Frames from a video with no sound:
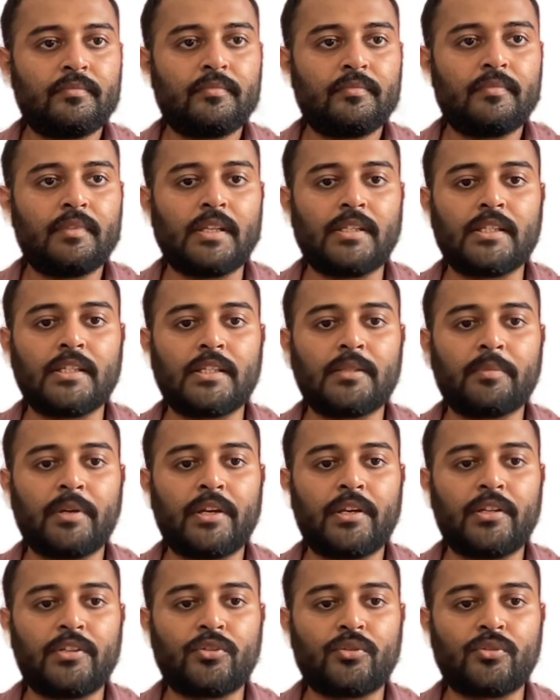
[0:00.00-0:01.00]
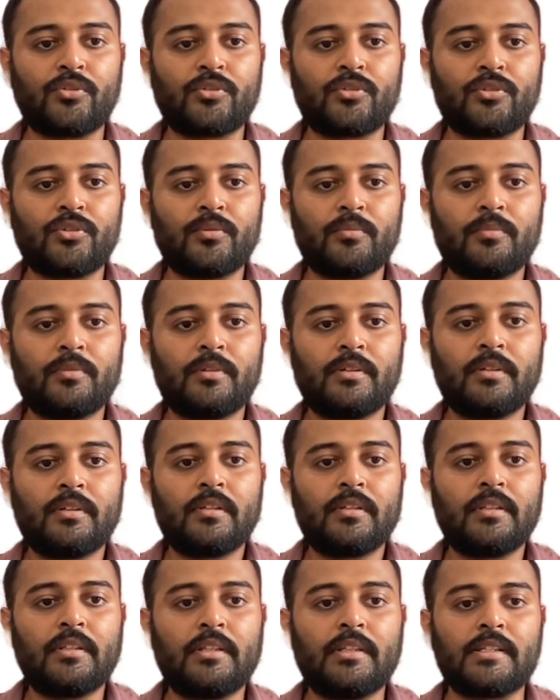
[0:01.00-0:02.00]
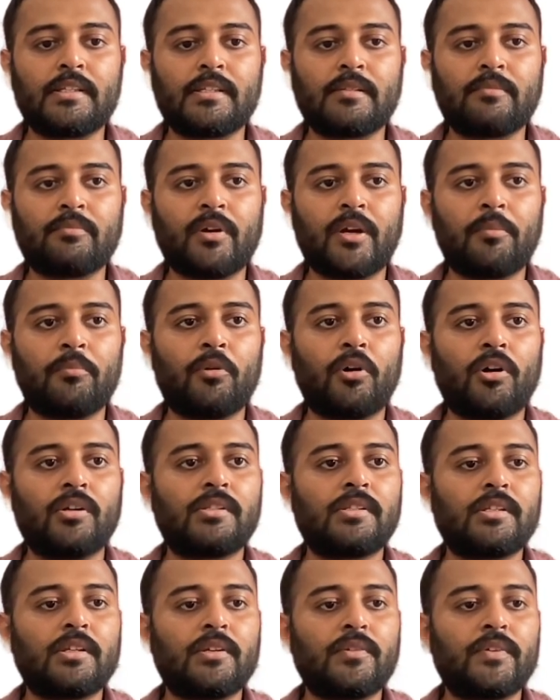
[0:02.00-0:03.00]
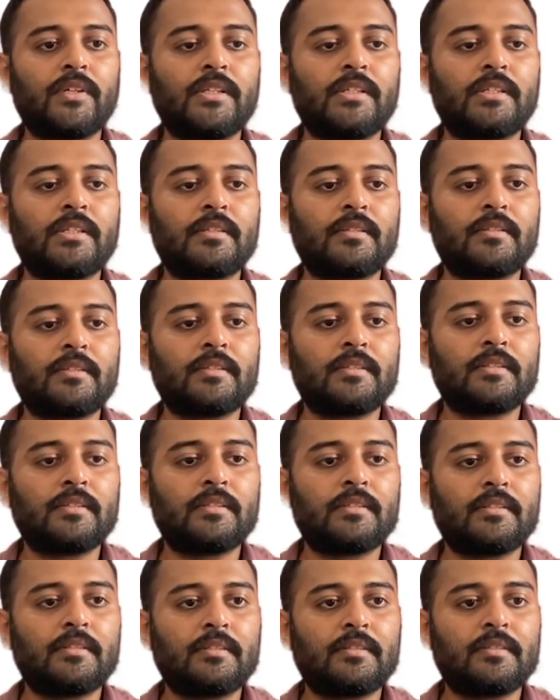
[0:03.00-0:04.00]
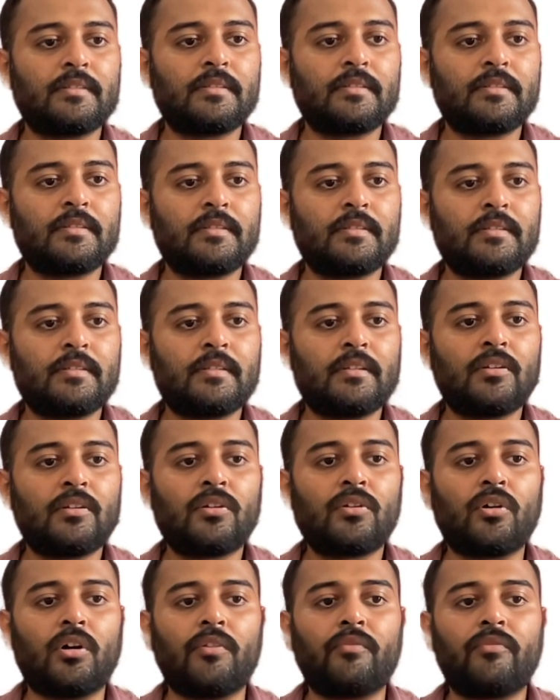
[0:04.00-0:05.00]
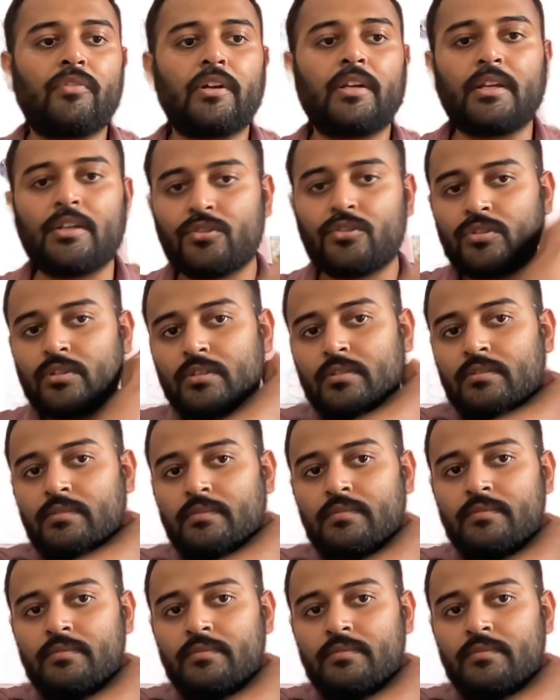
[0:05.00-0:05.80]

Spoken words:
This is my resource group. This is my bot service. Configuration.